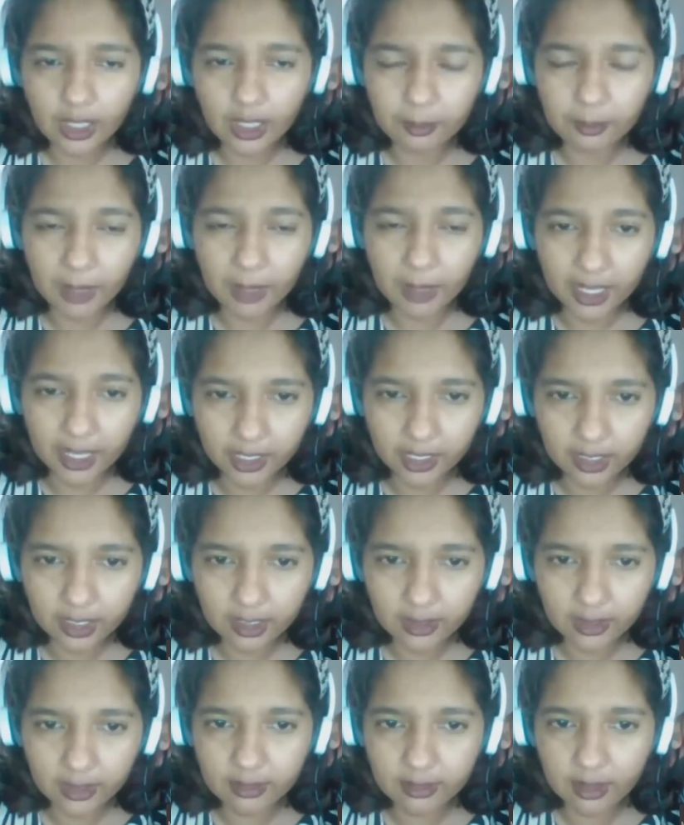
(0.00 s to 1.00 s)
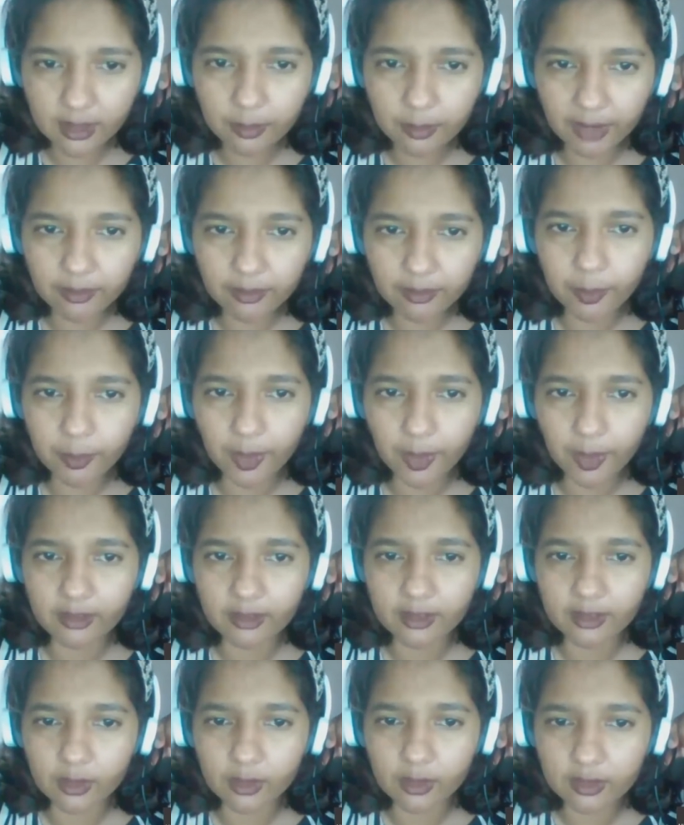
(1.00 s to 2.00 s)
pioneers in private practice
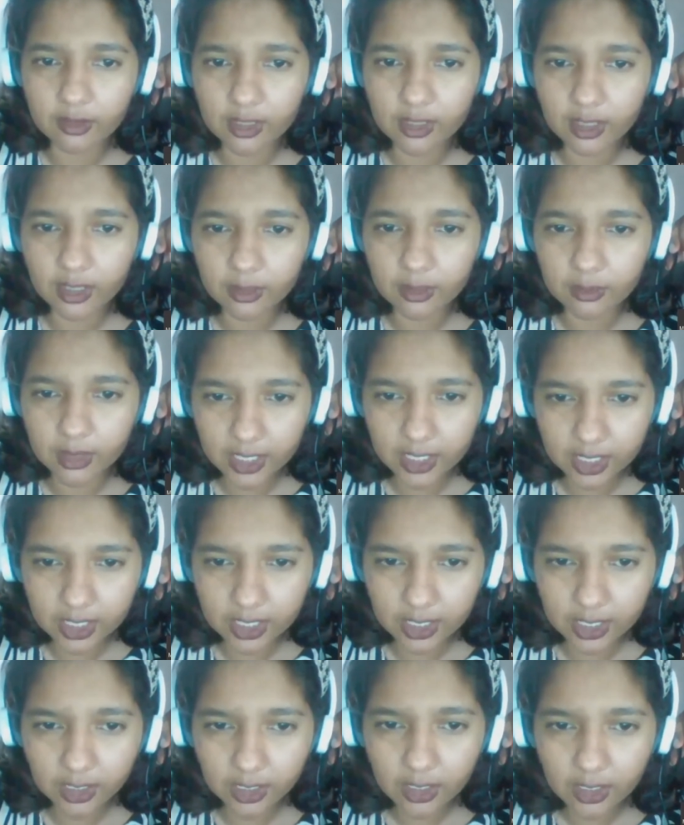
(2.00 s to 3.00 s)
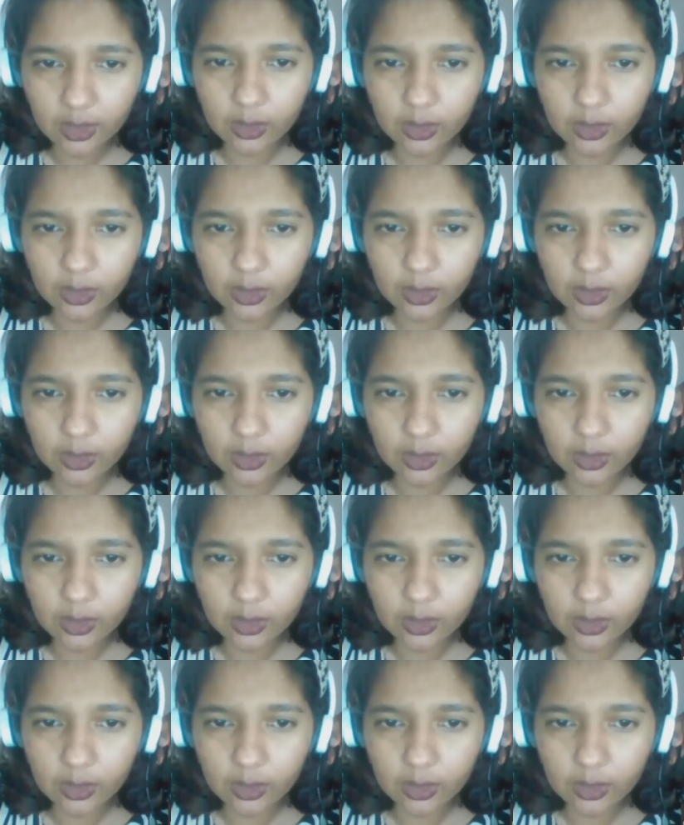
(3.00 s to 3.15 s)
counseling in Malaysia,